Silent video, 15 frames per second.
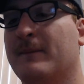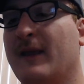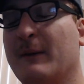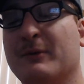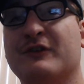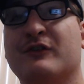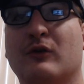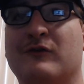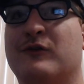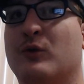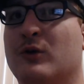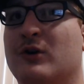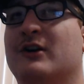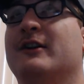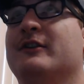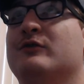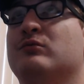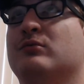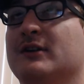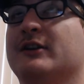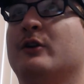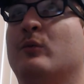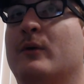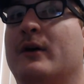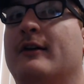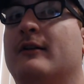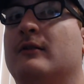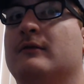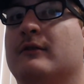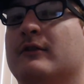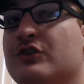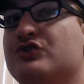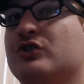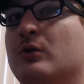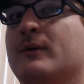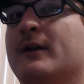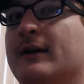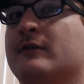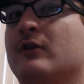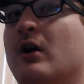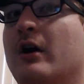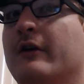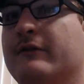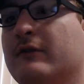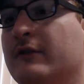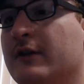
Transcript: Episode 4 is really where the show kicks off.